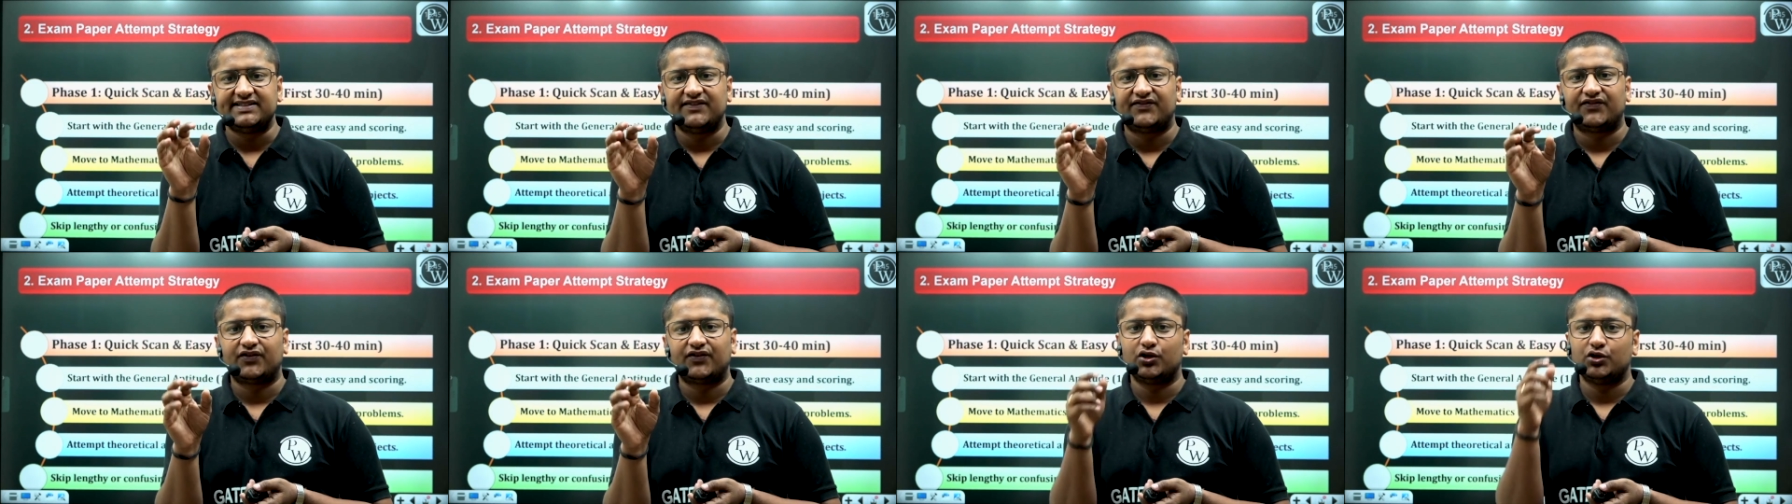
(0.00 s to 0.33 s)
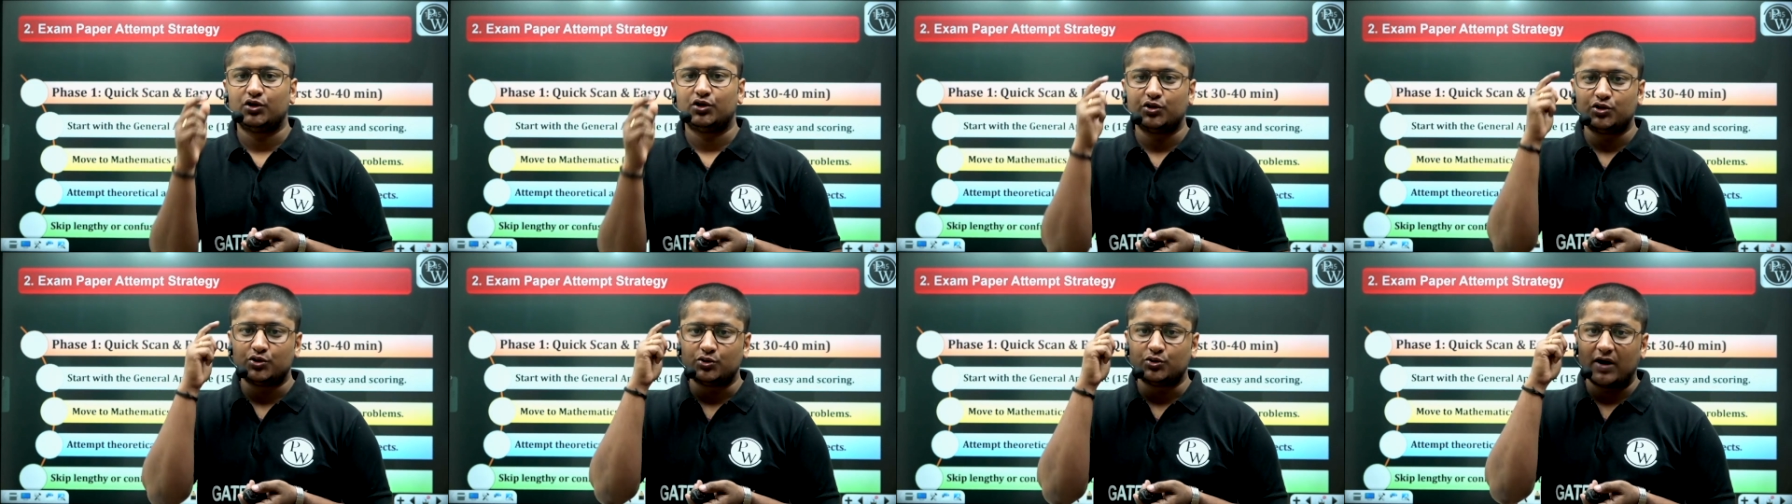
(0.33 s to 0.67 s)
for you
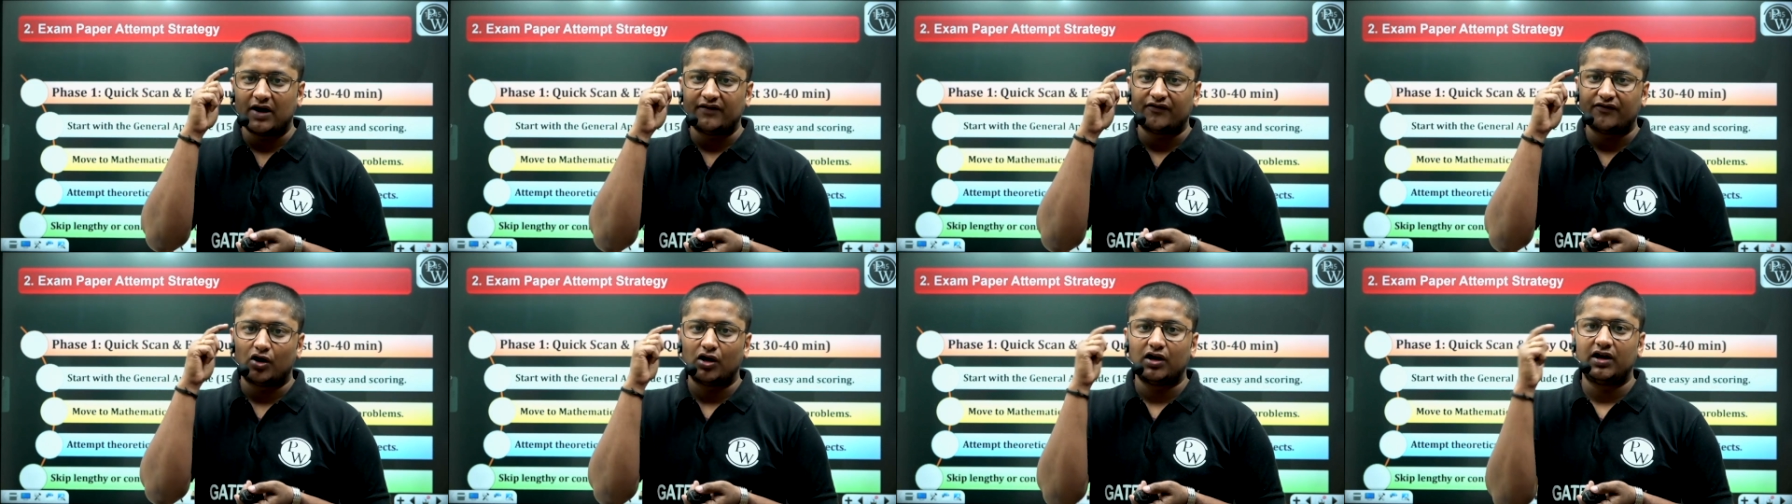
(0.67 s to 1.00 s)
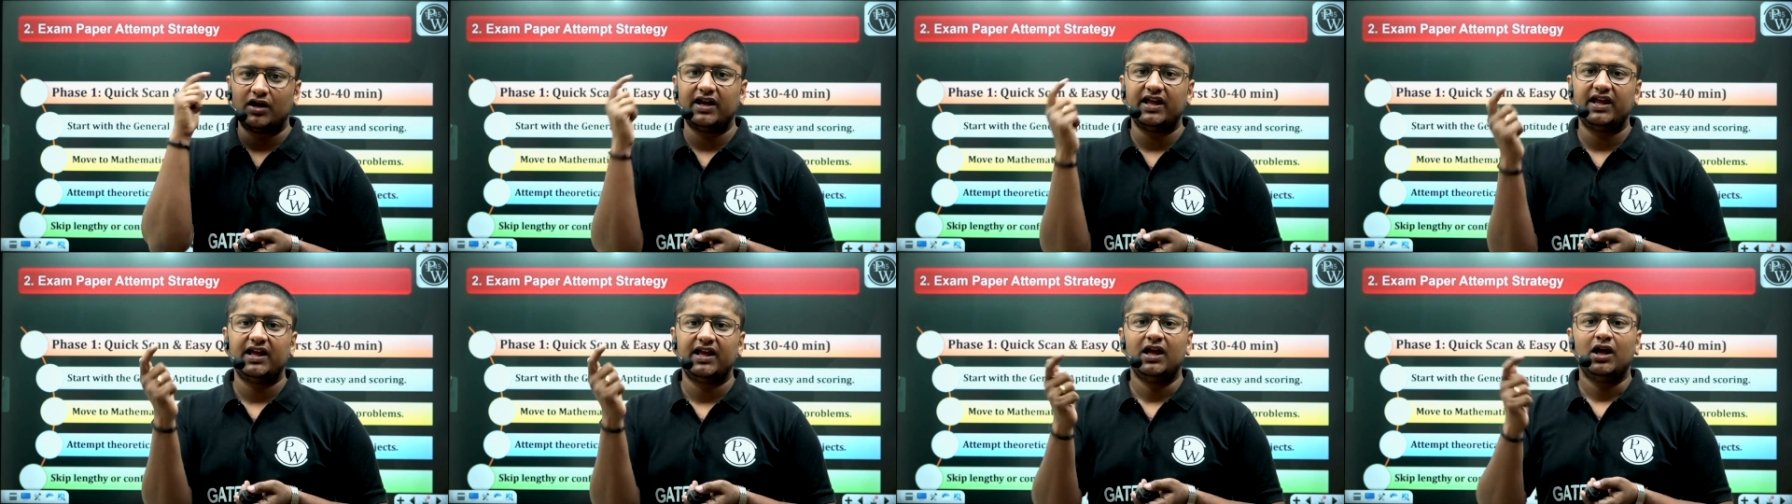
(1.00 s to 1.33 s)
you have already
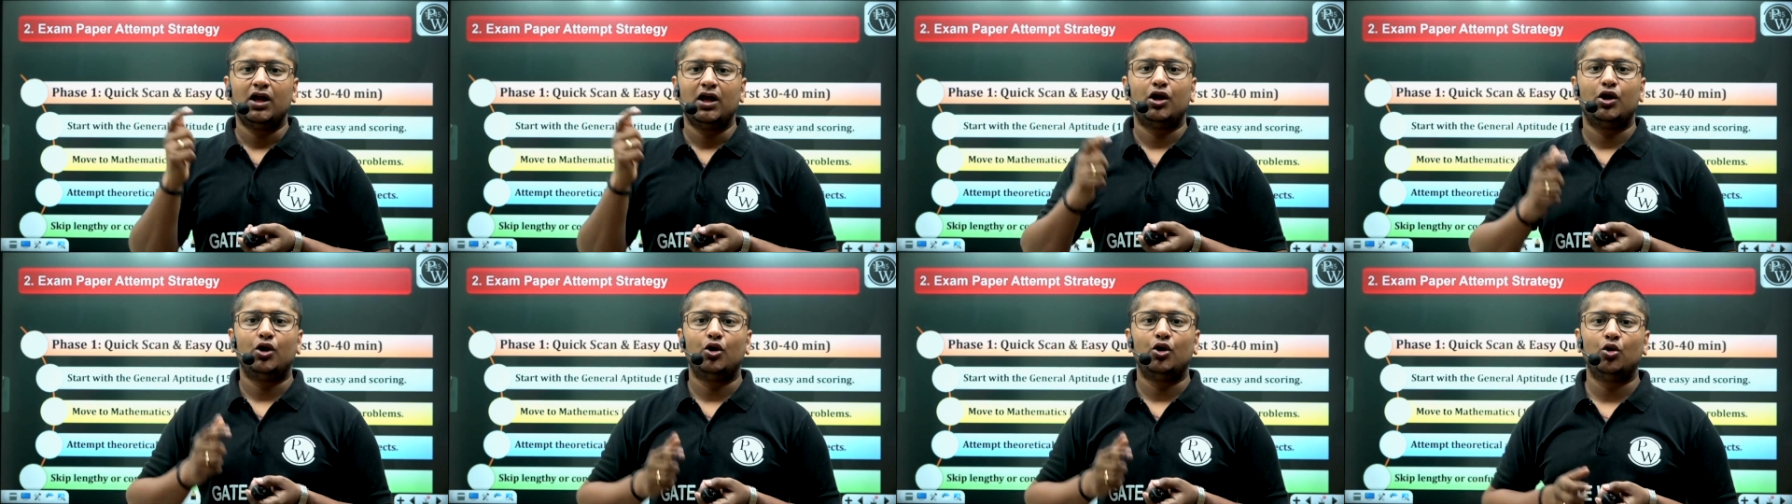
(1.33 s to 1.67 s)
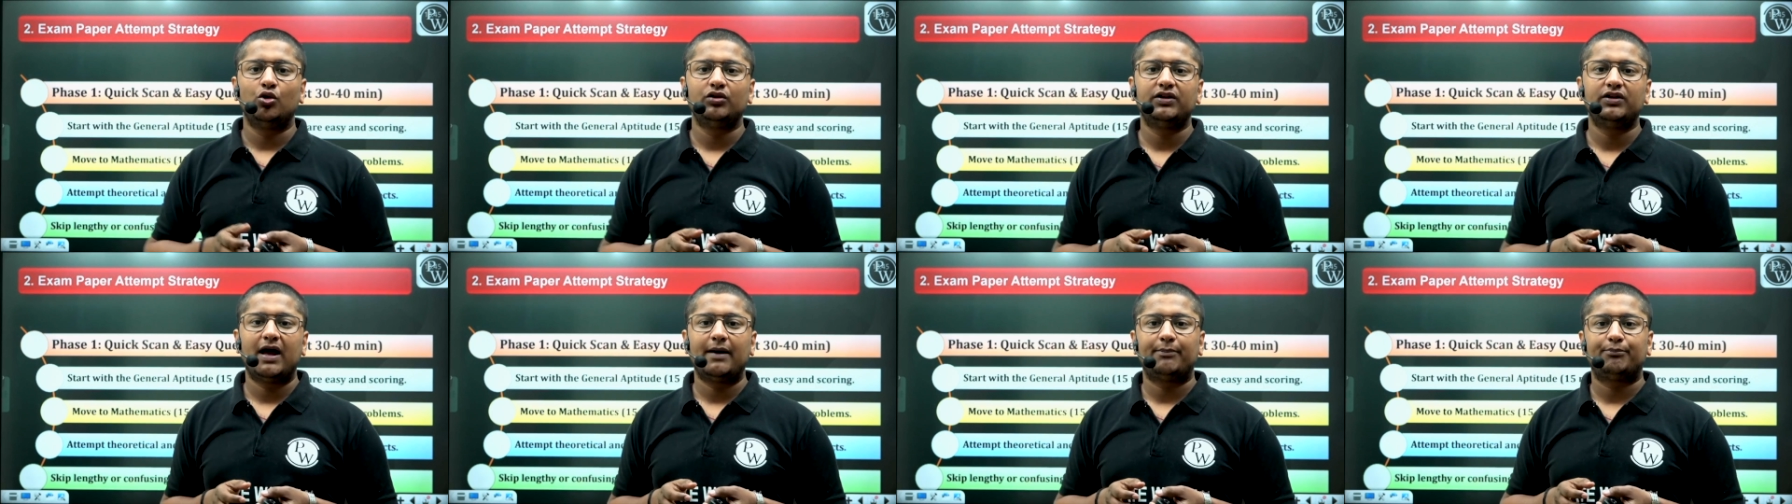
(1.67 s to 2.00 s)
know
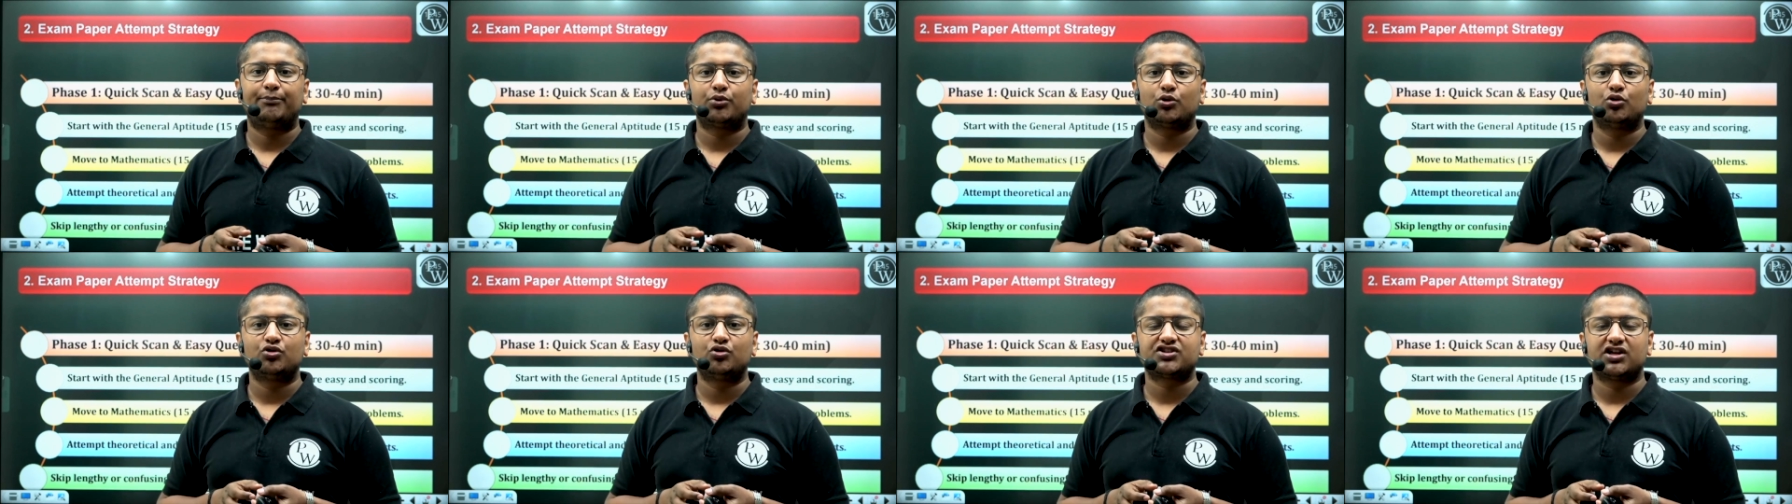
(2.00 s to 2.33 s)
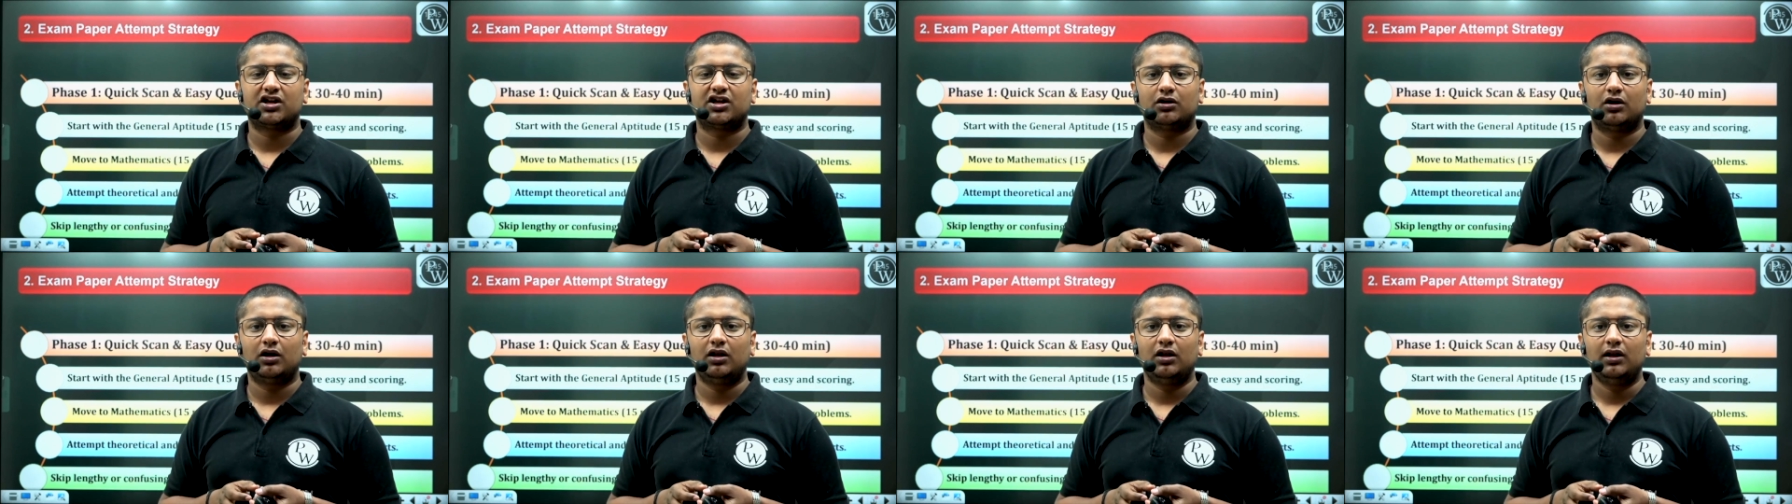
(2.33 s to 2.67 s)
the approach and
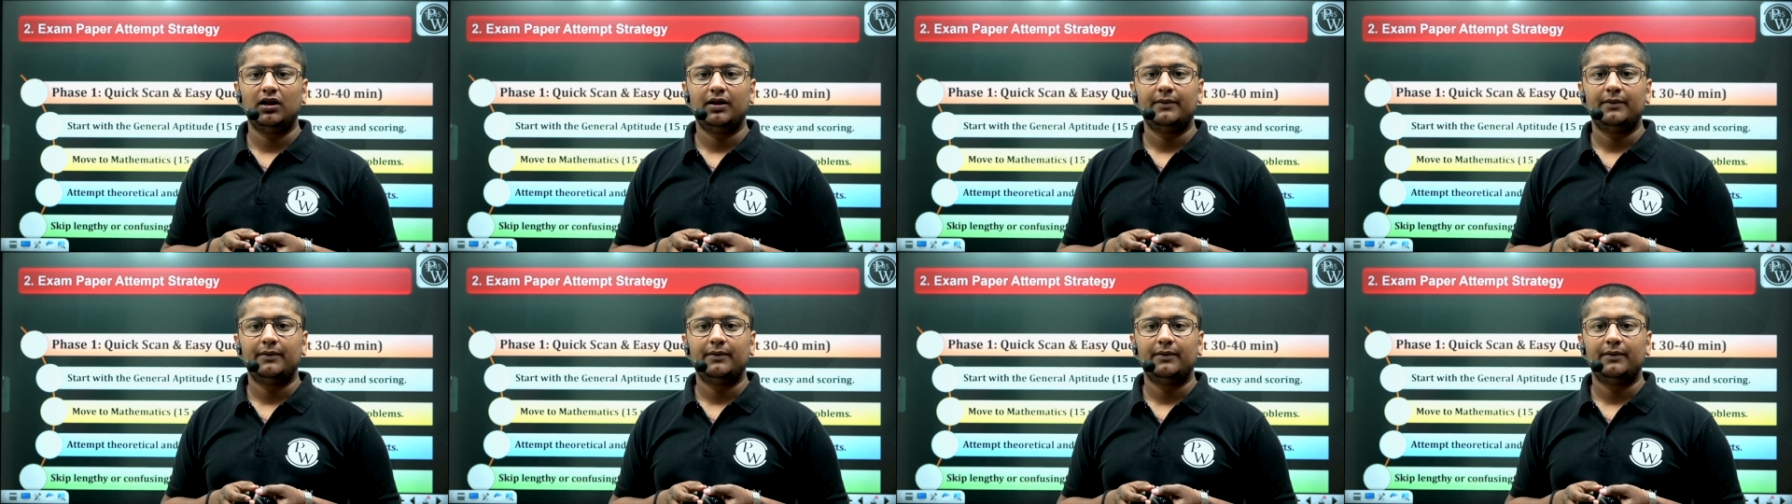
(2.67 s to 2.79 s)
all